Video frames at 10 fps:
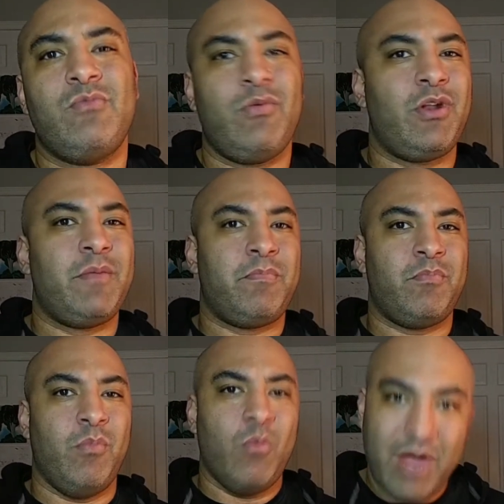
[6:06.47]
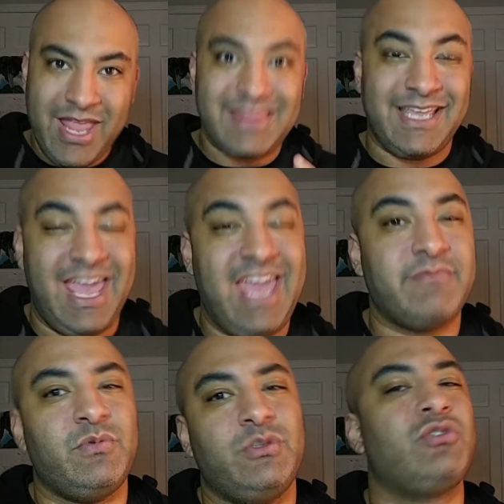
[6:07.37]
We want to win the
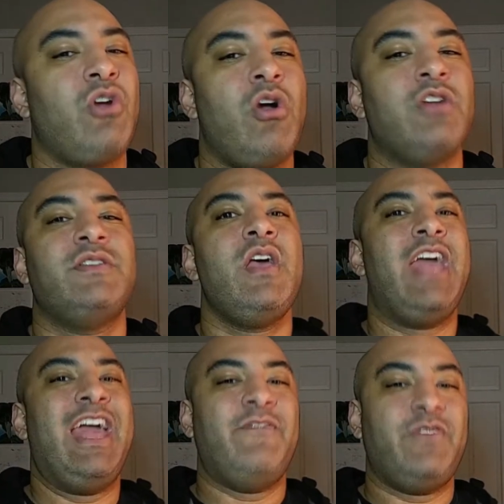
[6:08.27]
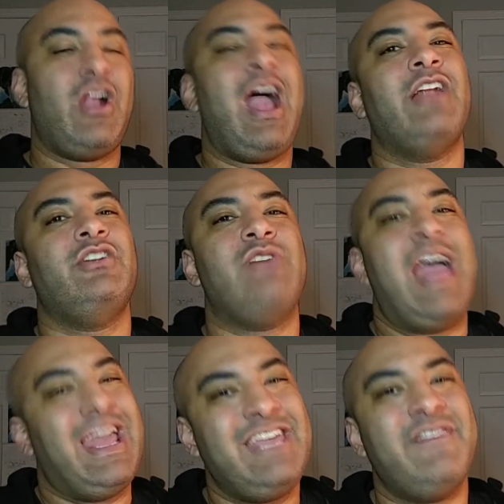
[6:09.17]
games with those cards and figure out how to do that,
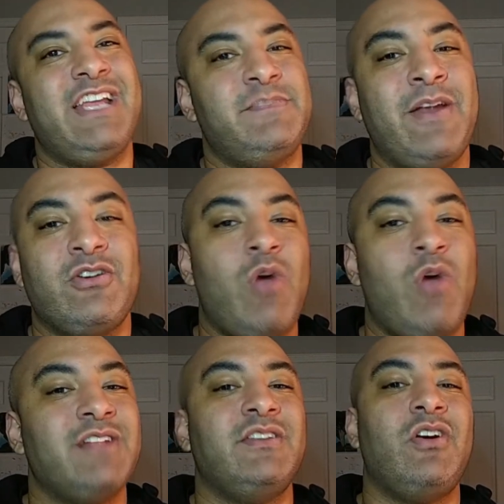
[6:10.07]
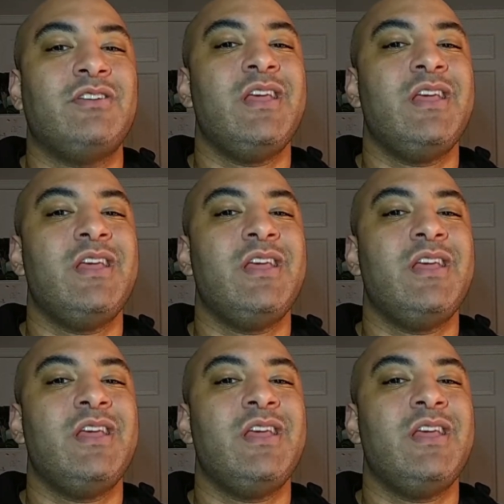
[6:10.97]
even against better squads than ours.